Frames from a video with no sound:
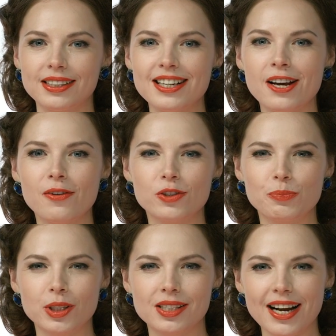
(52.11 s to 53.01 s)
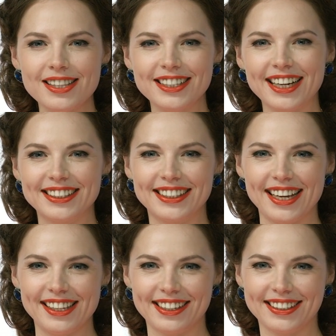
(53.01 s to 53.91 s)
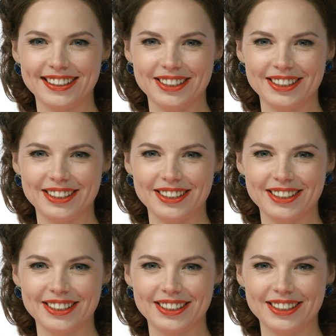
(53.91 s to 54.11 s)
inside dedicated containers.